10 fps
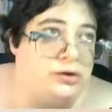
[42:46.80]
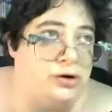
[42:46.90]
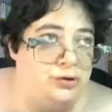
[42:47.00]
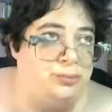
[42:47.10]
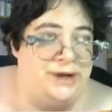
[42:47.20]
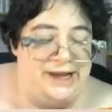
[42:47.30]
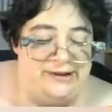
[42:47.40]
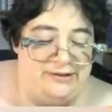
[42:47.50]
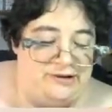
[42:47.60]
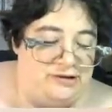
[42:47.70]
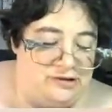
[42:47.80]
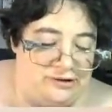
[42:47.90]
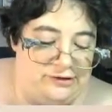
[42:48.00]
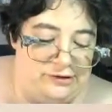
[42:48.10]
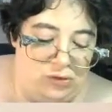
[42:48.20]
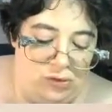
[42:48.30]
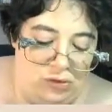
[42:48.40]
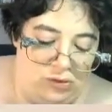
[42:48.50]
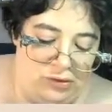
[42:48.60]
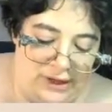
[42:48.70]
good places to
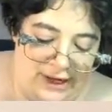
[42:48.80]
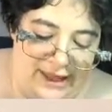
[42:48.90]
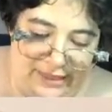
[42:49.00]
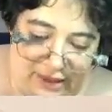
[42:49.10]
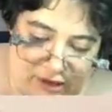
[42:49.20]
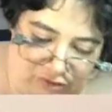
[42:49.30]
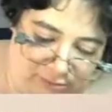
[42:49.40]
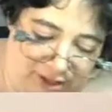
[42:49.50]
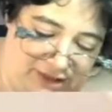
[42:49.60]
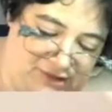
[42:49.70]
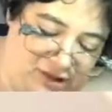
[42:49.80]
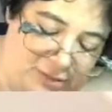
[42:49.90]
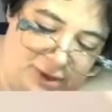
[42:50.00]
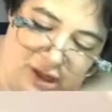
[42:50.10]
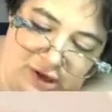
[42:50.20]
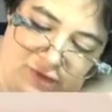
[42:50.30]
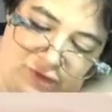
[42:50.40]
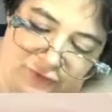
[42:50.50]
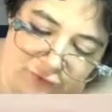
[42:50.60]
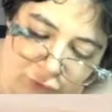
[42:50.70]
store clay that you've mixed up colours
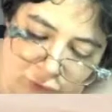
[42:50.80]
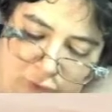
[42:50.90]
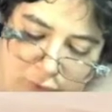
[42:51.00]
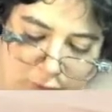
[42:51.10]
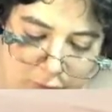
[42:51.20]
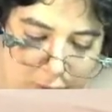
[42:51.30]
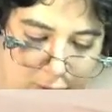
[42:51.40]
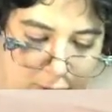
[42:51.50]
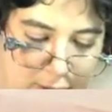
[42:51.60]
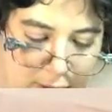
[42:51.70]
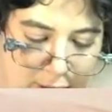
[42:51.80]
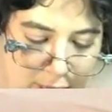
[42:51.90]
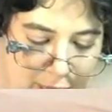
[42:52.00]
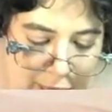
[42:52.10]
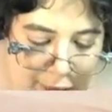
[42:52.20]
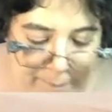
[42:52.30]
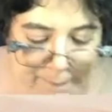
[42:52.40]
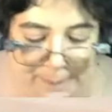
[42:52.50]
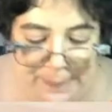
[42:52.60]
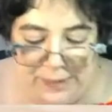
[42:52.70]
for?
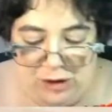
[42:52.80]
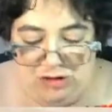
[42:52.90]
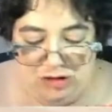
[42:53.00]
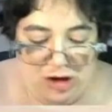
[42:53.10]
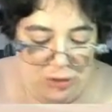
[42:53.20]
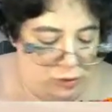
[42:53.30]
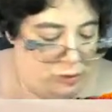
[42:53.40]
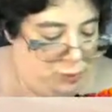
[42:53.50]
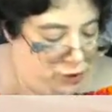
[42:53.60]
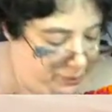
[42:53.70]
Because you don't want to put it